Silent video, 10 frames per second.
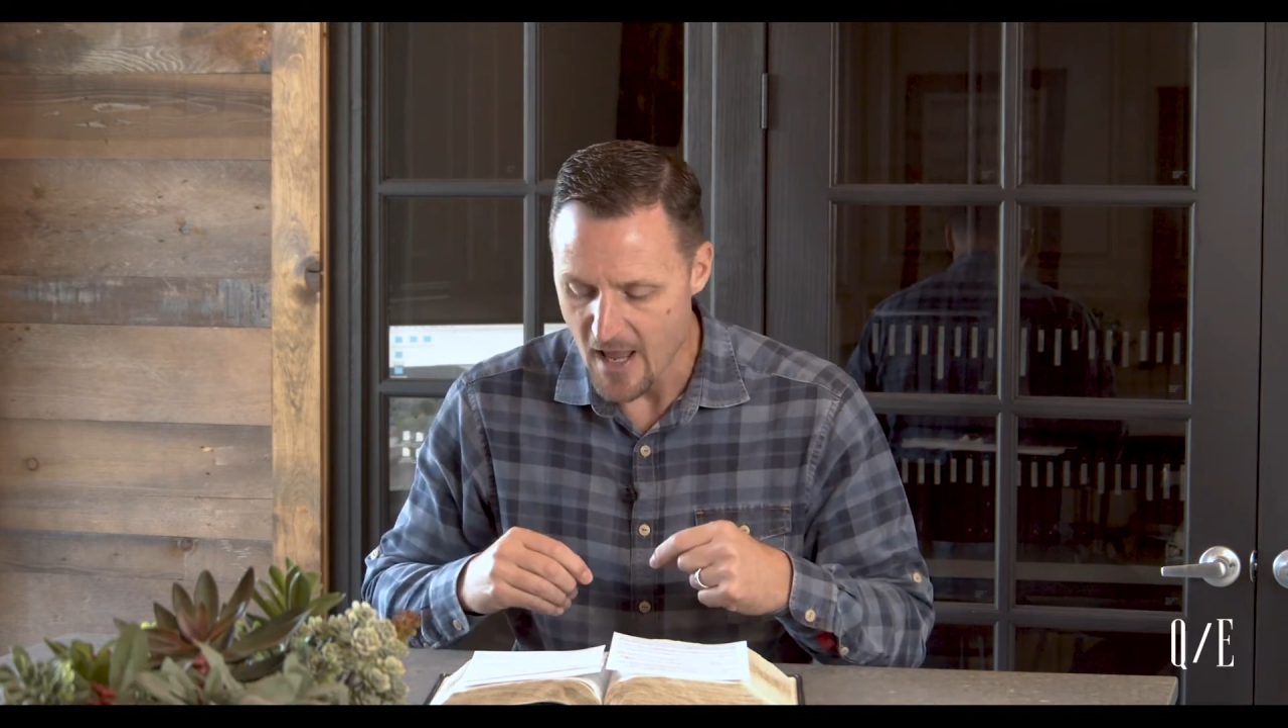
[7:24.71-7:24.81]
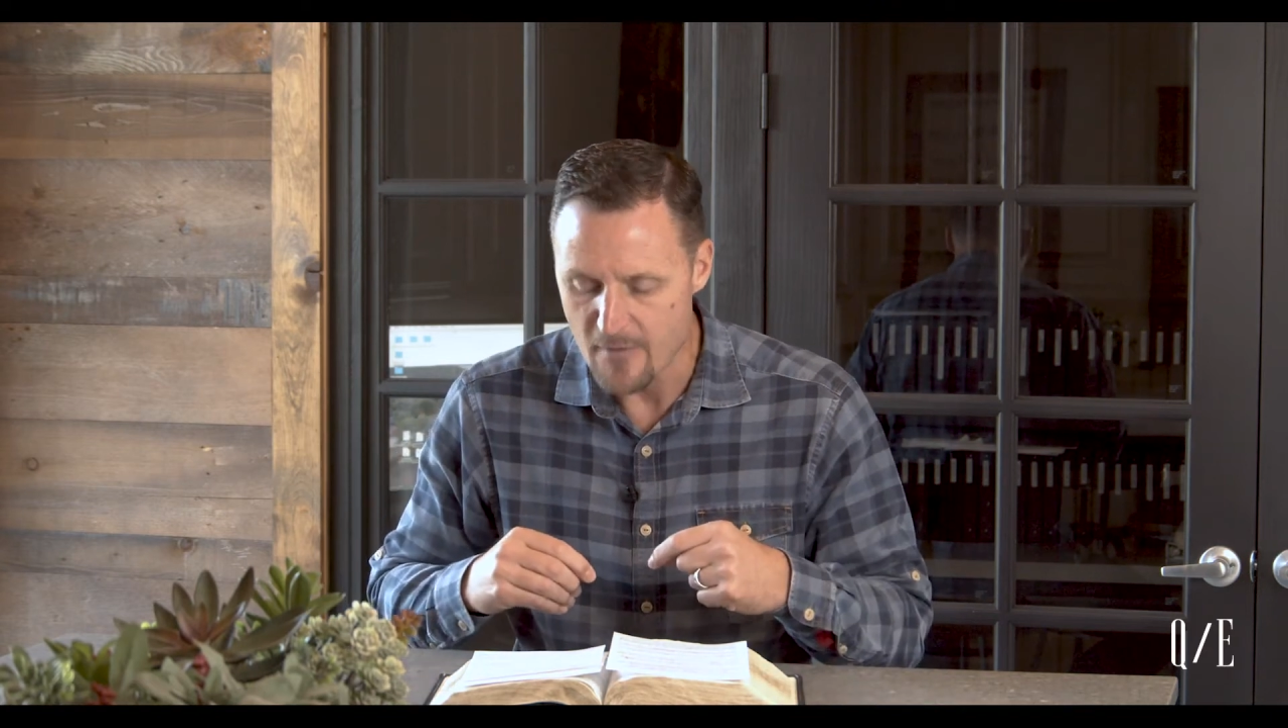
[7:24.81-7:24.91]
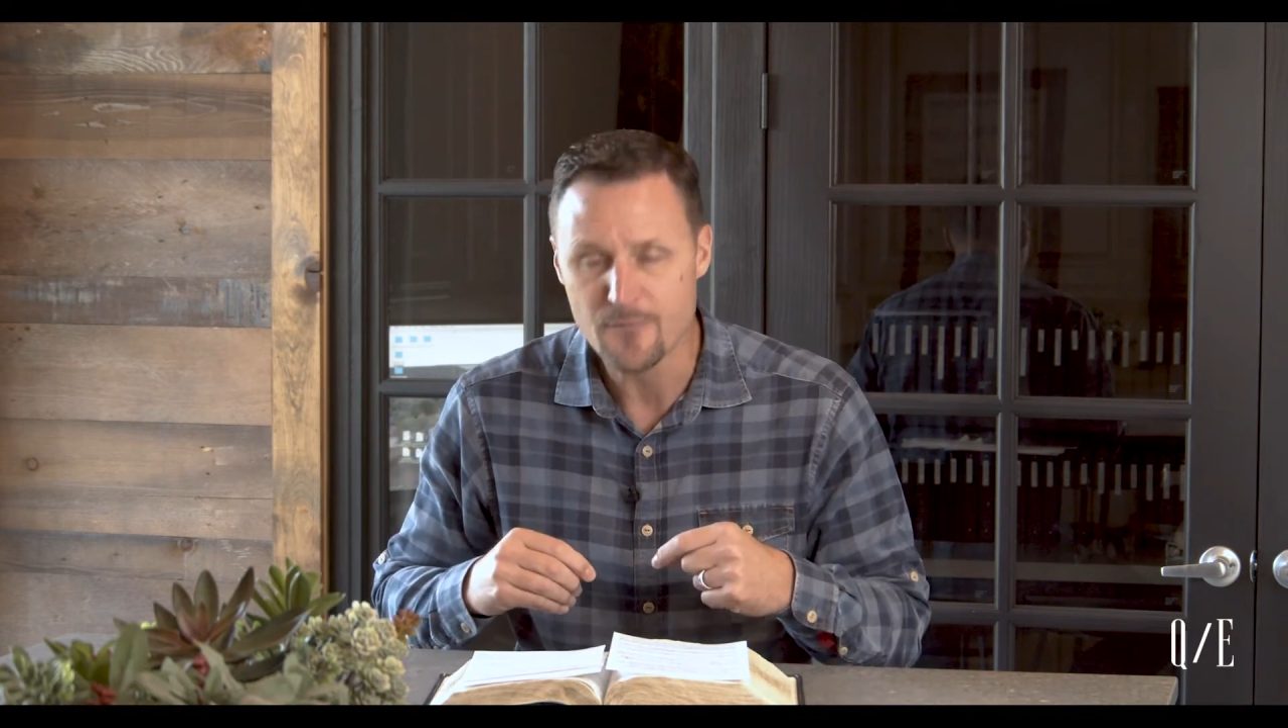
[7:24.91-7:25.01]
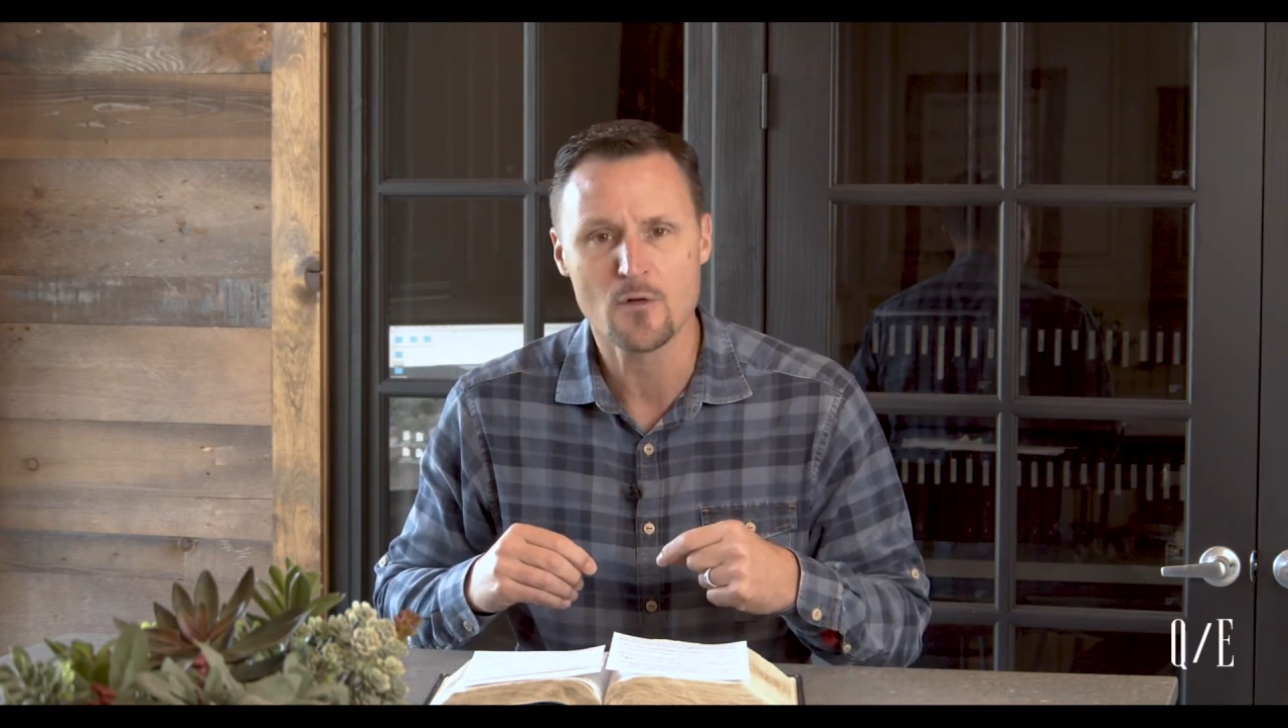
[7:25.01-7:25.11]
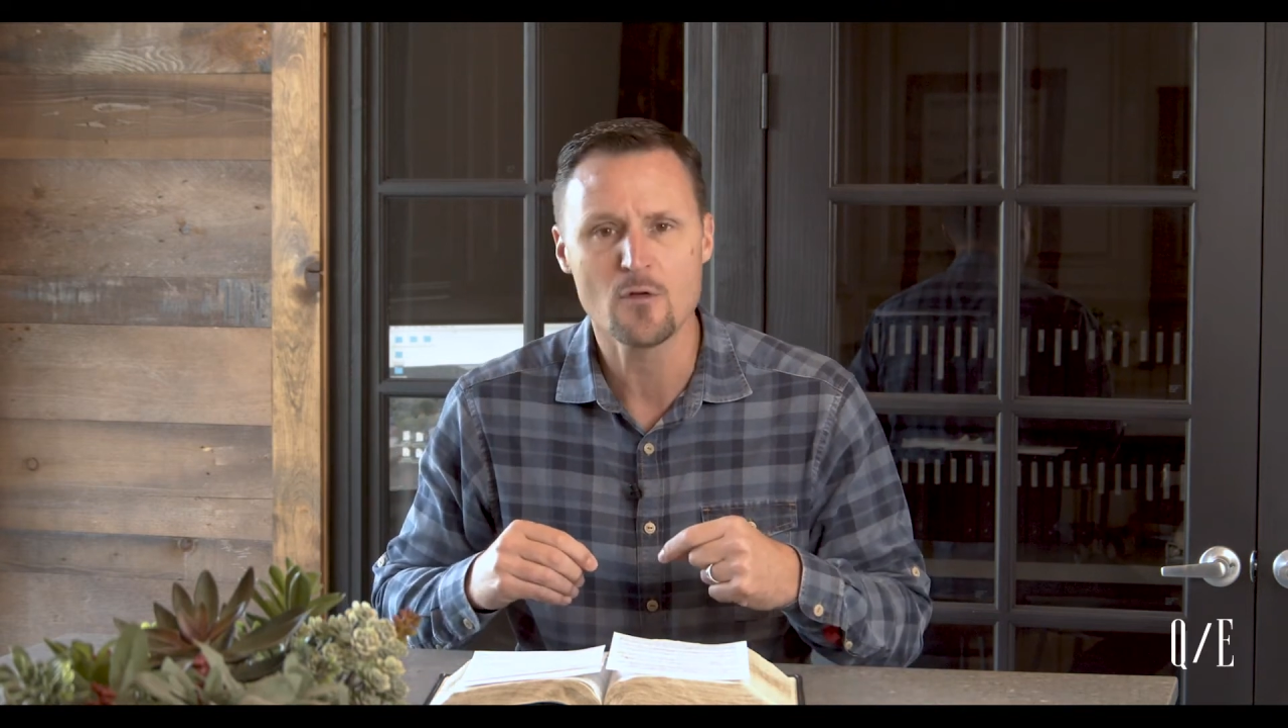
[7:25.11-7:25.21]
And
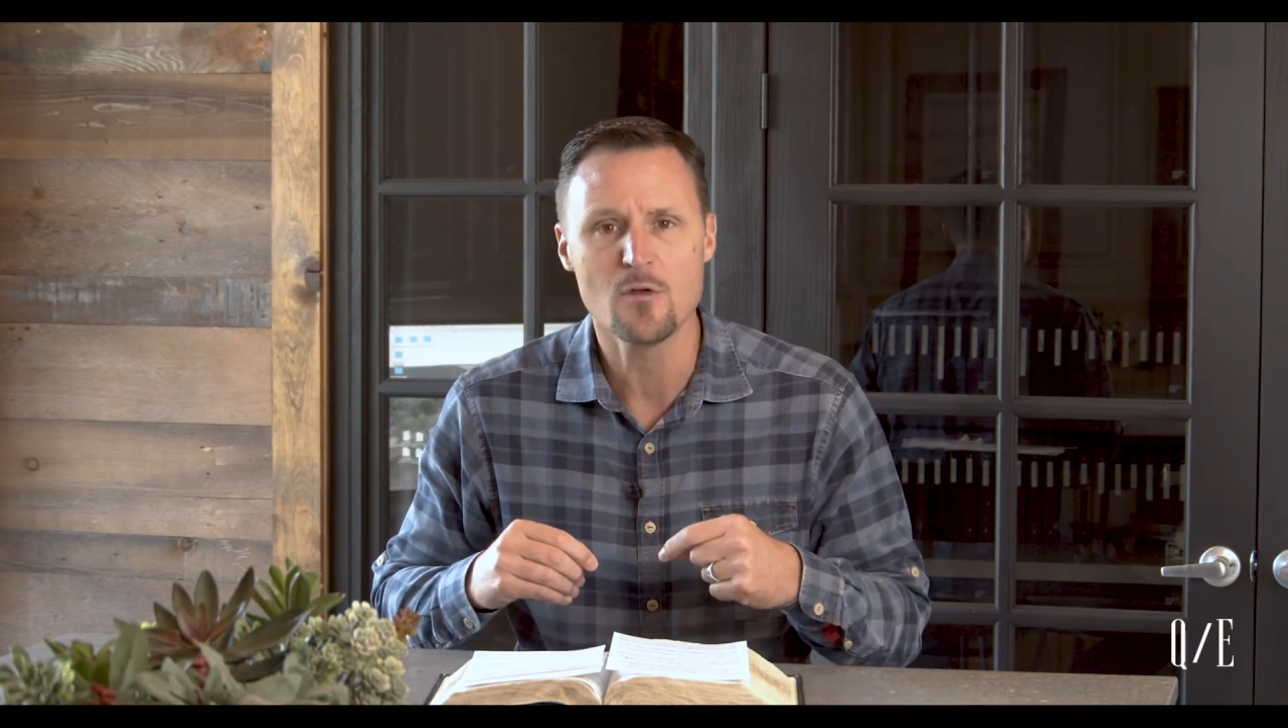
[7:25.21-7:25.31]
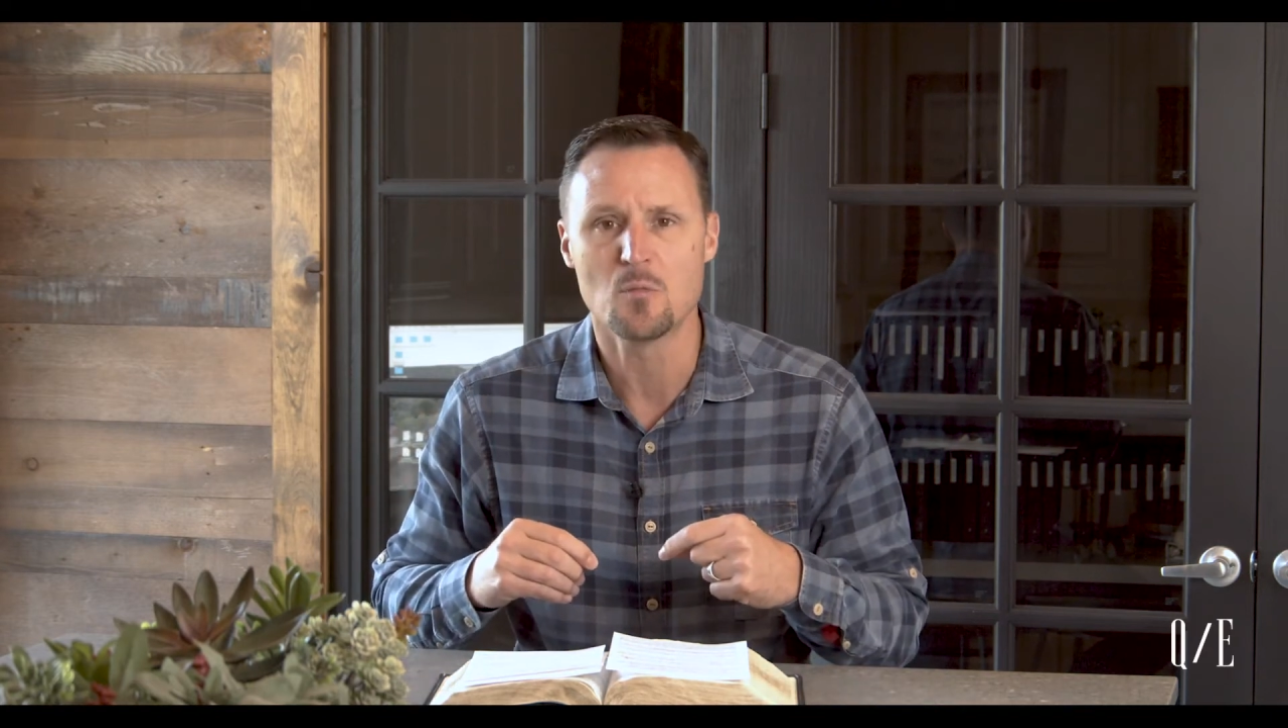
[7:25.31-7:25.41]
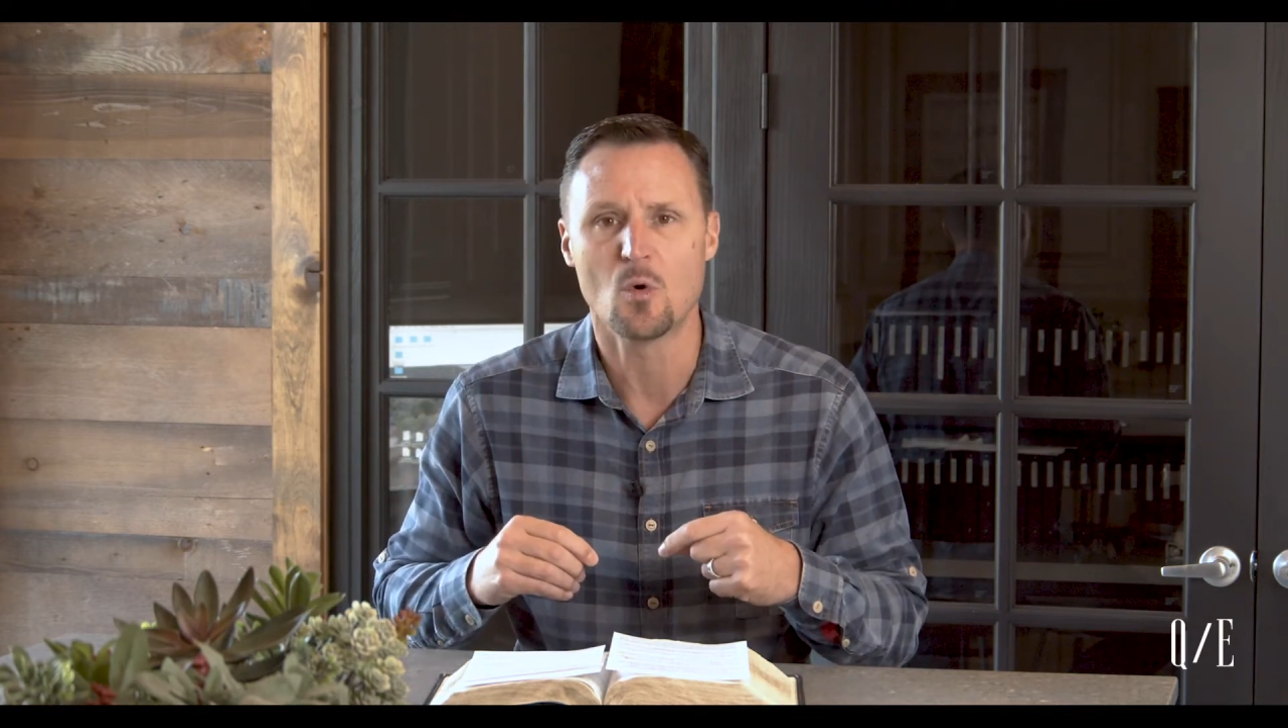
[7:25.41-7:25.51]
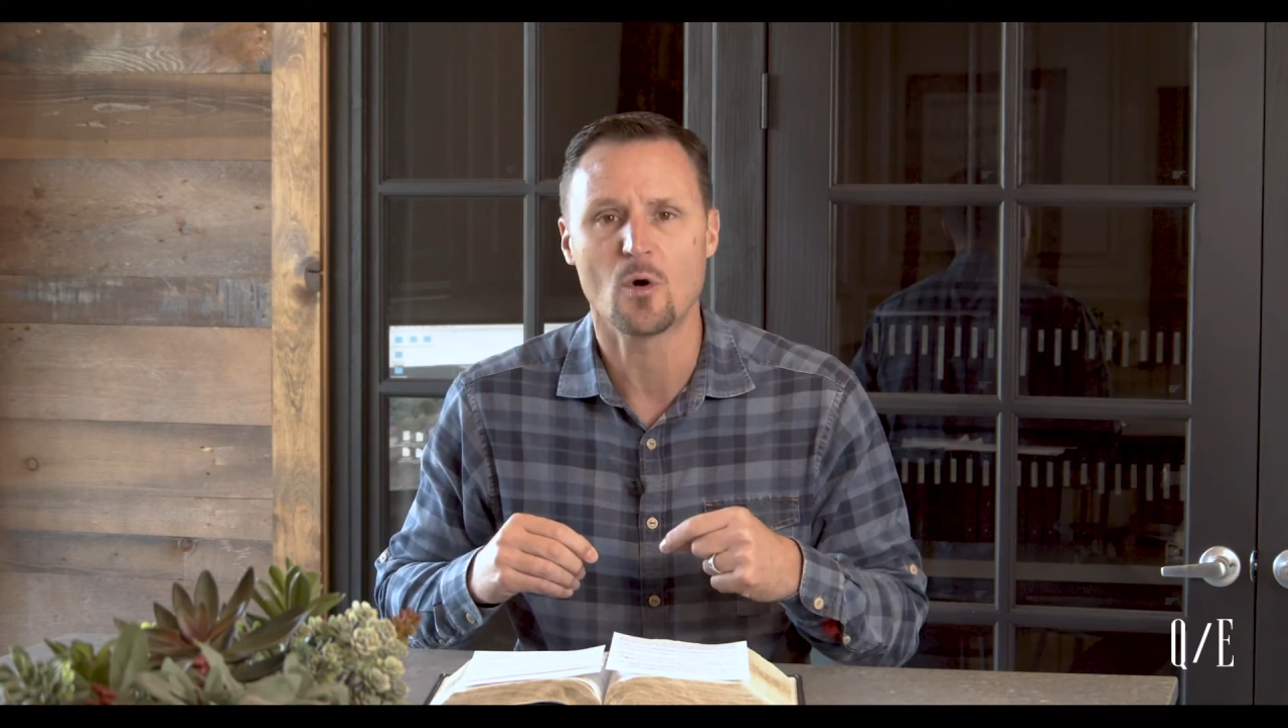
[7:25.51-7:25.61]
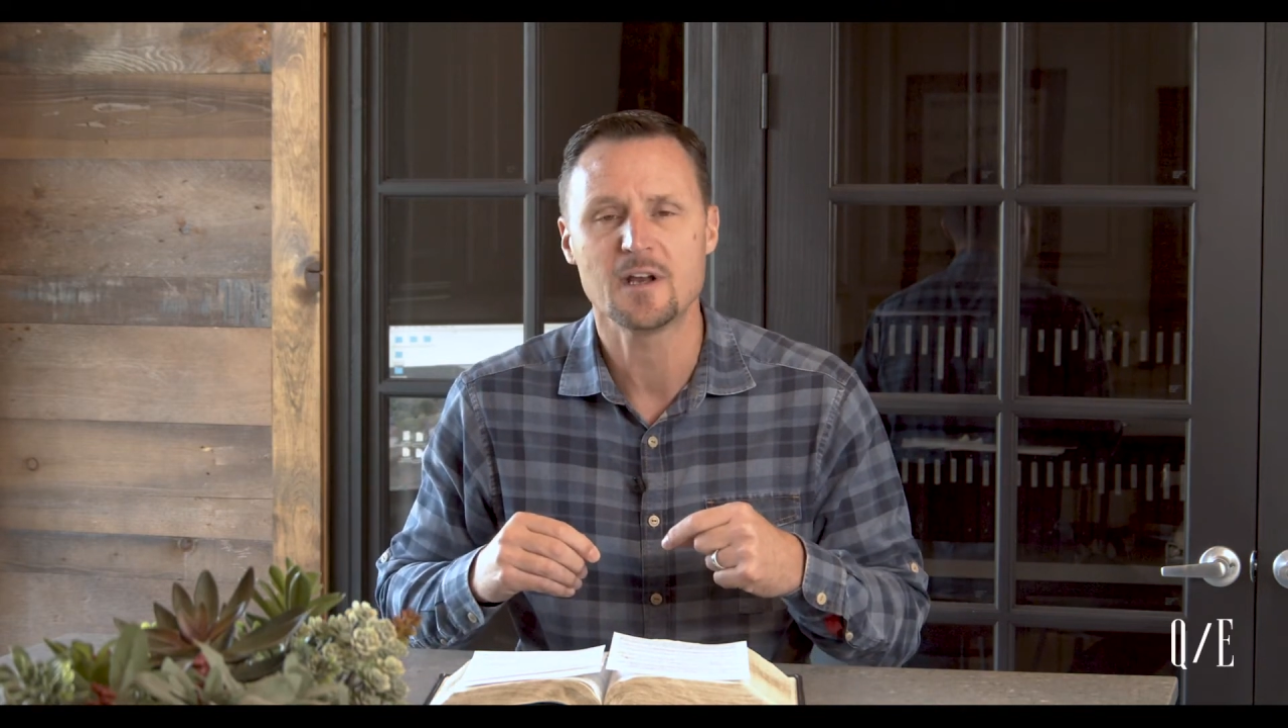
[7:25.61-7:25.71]
furthermore,